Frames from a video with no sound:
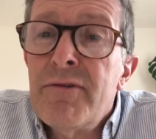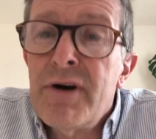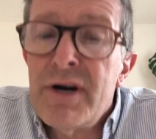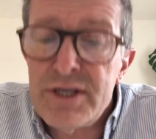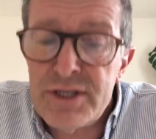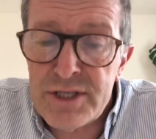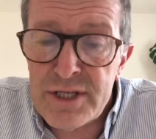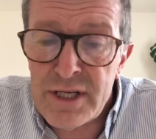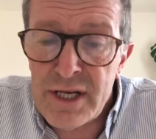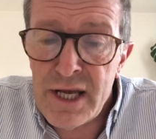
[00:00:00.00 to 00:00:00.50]

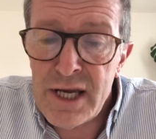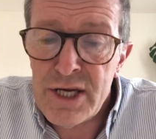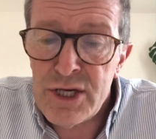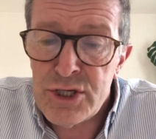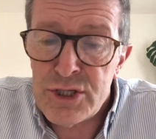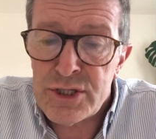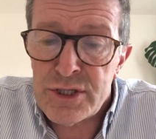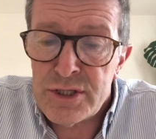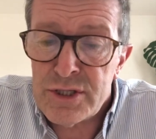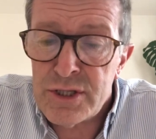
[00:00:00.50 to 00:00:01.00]

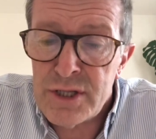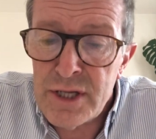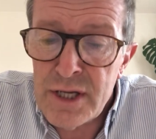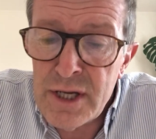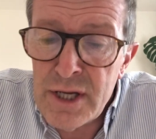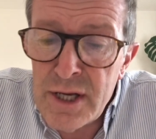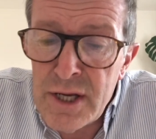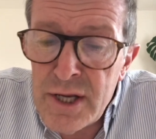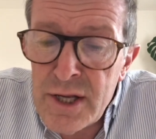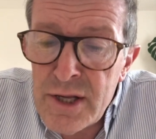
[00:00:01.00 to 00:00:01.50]
isolation
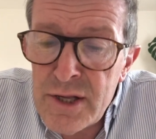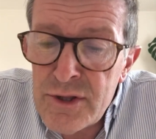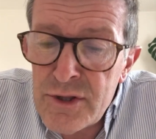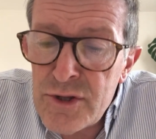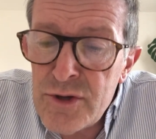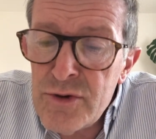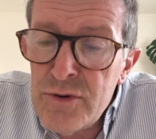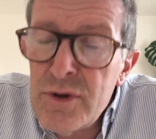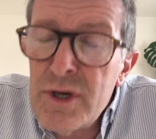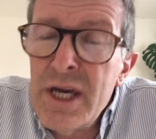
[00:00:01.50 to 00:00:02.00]

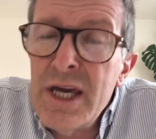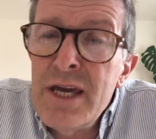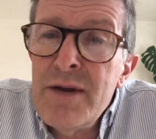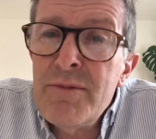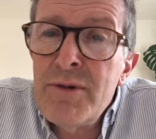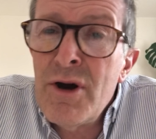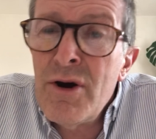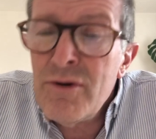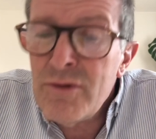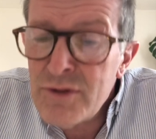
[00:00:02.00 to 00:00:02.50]
to
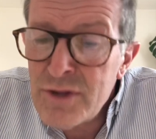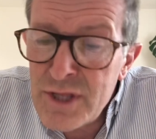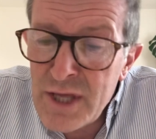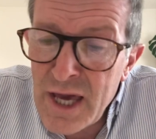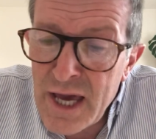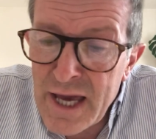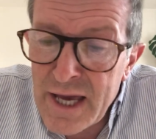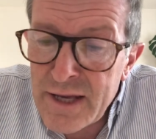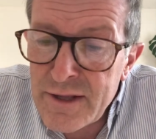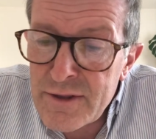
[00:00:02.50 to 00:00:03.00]
keep
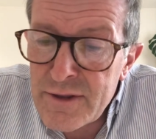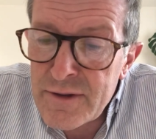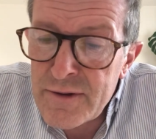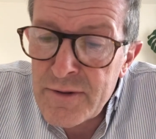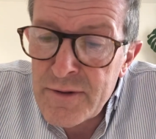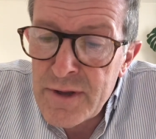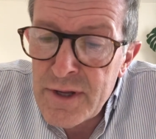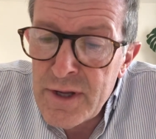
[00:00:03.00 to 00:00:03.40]
contact,